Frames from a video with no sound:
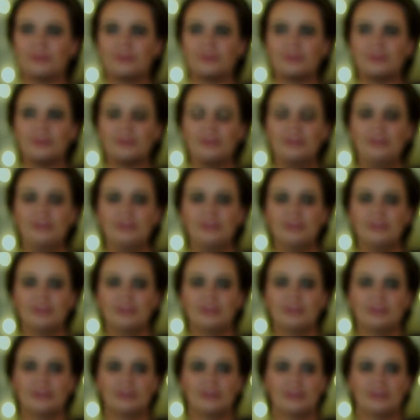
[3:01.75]

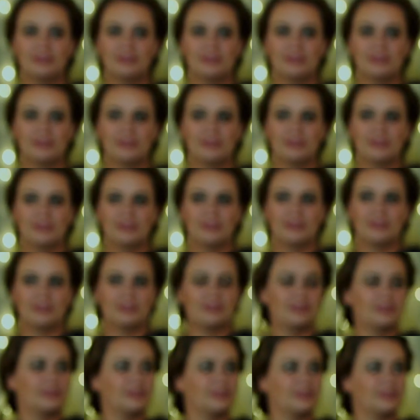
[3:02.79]

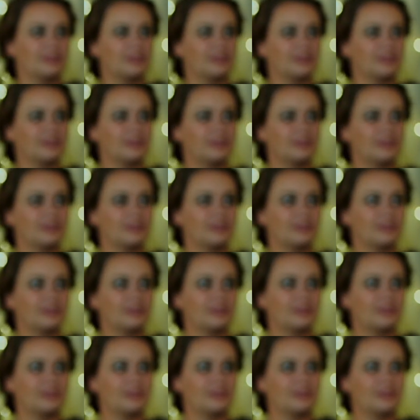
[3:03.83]

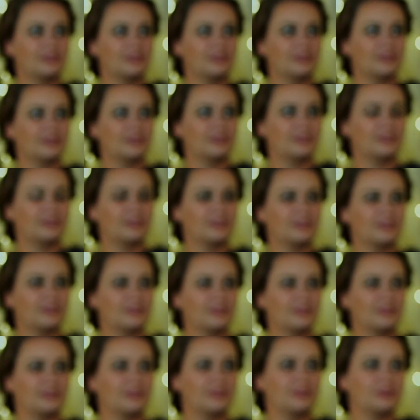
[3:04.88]

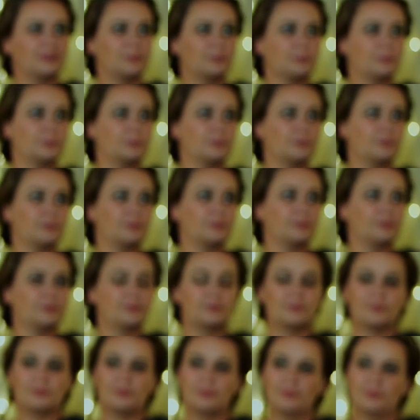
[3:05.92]

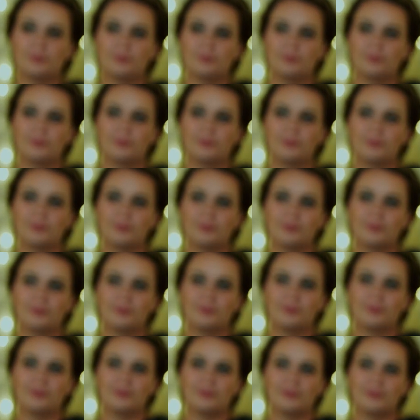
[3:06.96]

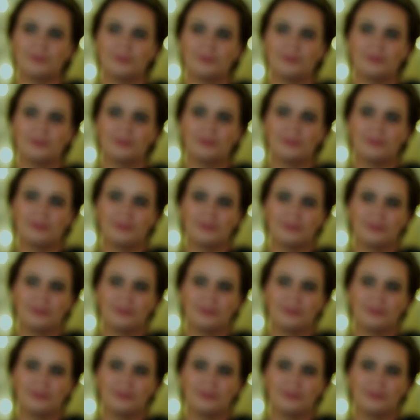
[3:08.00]
(silent)